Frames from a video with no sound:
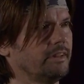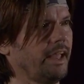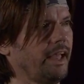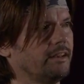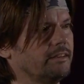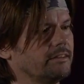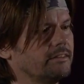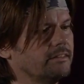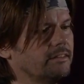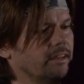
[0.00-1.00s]
And
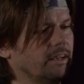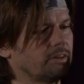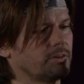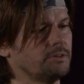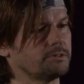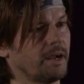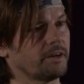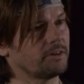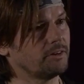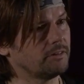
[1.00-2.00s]
a girl who's my
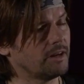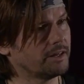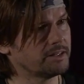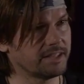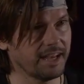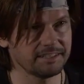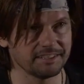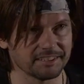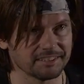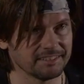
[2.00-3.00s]
girl understands
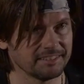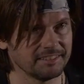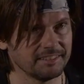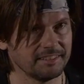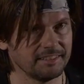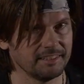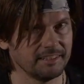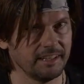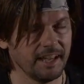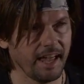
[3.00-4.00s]
this.
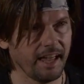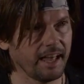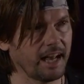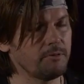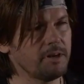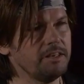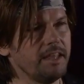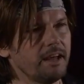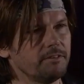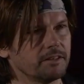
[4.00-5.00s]
And I would
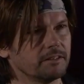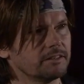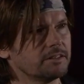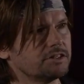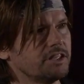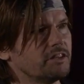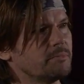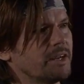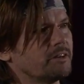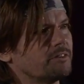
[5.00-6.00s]
never cheat on
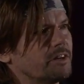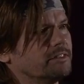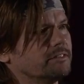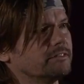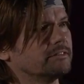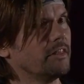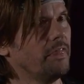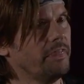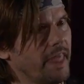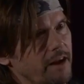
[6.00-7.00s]
my girlfriend.
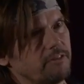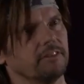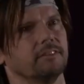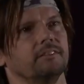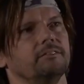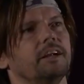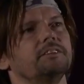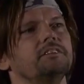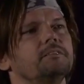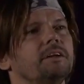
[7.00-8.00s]
Never would I
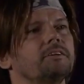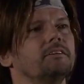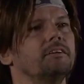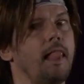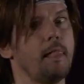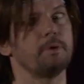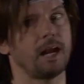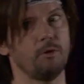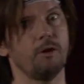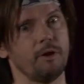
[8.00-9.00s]
cheat on my girl. But
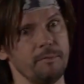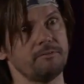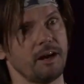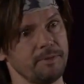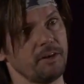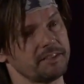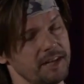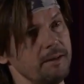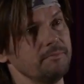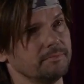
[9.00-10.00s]
I want women around me all the
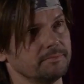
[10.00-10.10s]
time.